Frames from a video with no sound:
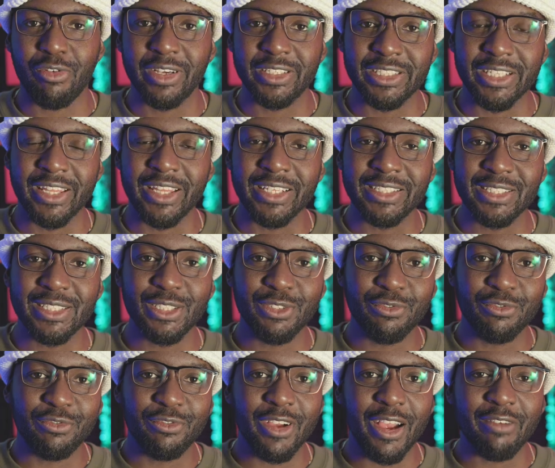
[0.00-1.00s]
ridge. And this is
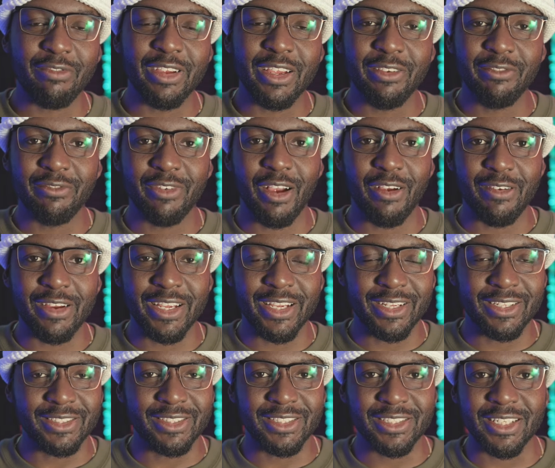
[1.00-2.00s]
very, very
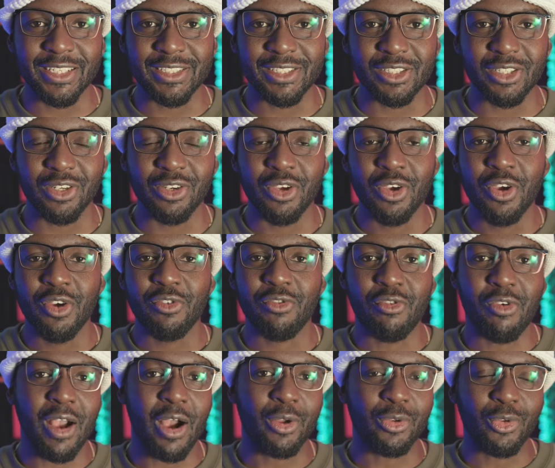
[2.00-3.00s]
consistent
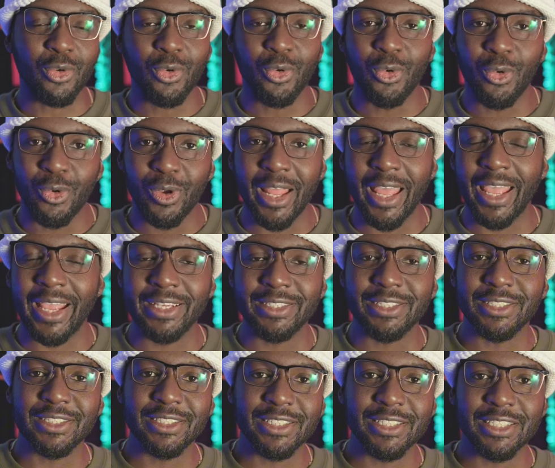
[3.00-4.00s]
throughout all
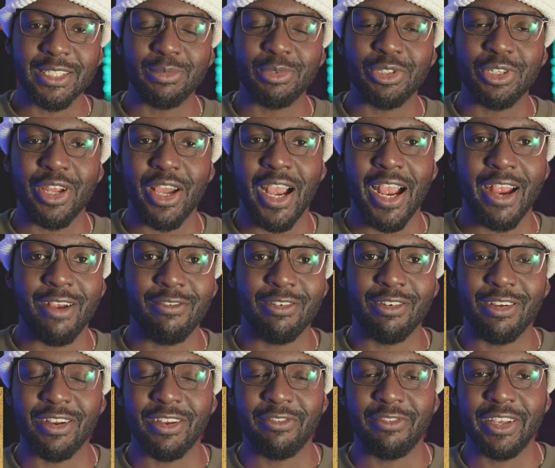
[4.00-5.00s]
ancient Egyptian
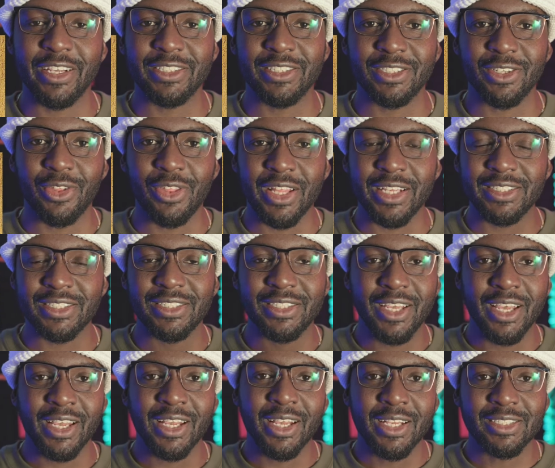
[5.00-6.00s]
hieroglyphics. So this
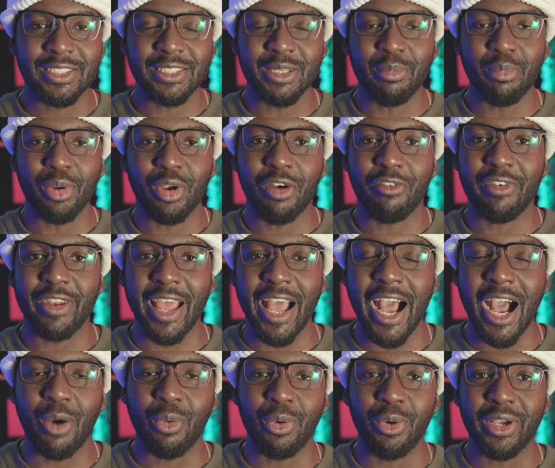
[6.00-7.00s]
symbol of an
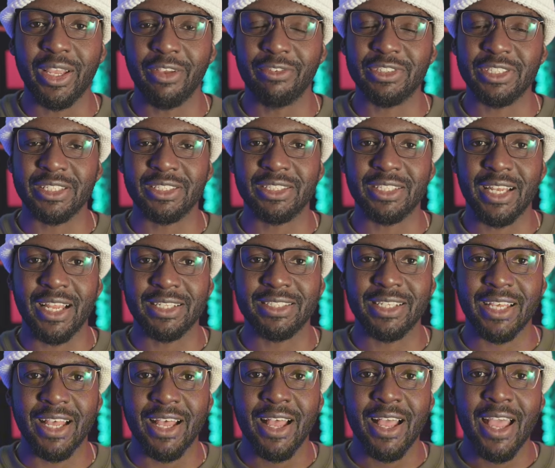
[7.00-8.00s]
owl gives us the
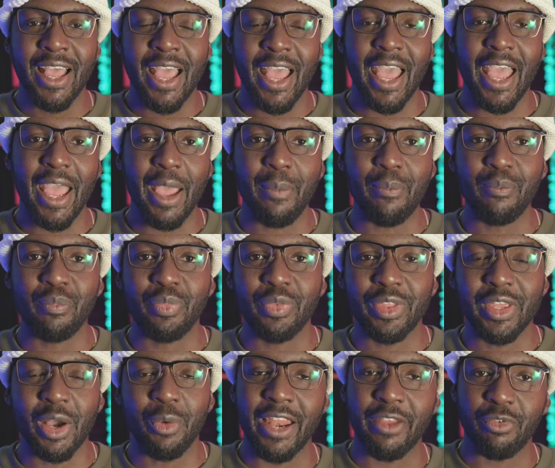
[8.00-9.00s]
letter M.
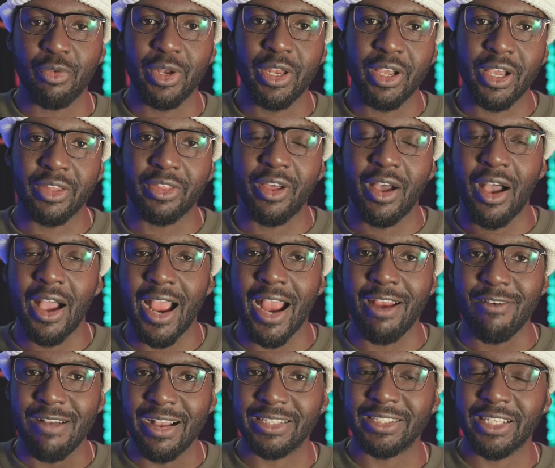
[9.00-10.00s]
And if we look at the
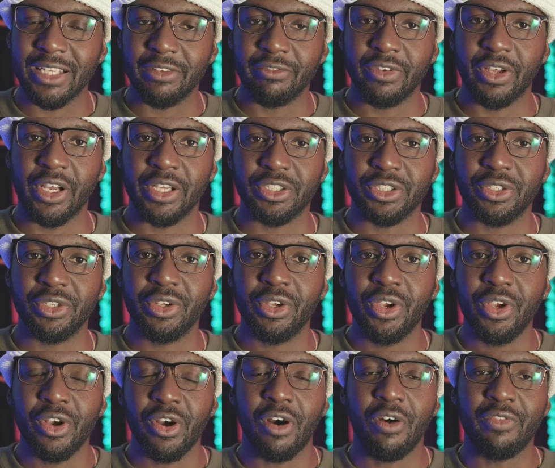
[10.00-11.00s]
hieratic version
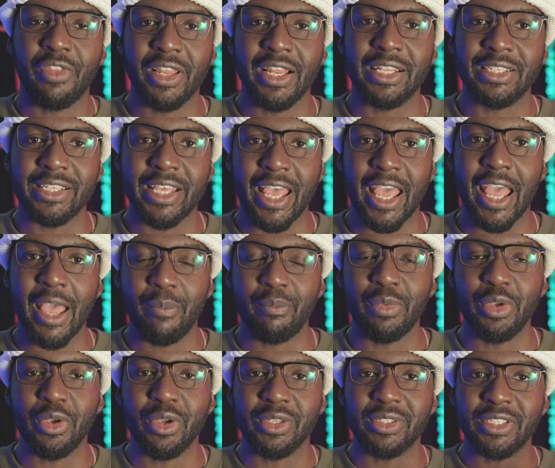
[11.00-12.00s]
of the letter M,
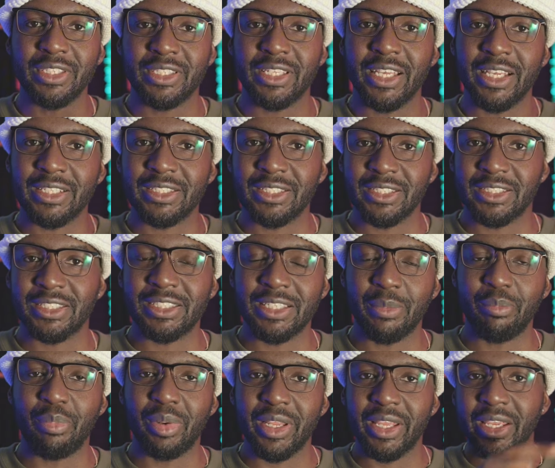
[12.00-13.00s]
you can see it's
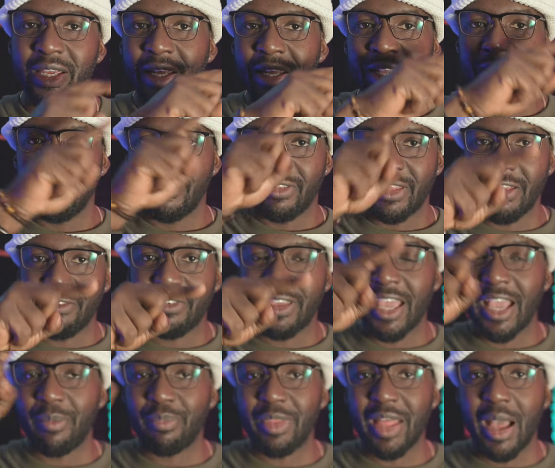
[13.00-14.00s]
simply, they've
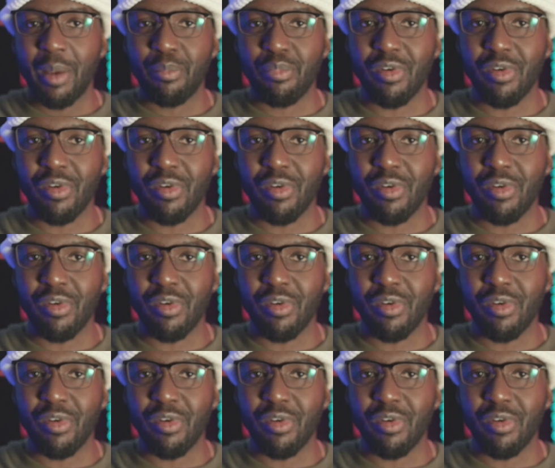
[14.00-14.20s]
kept that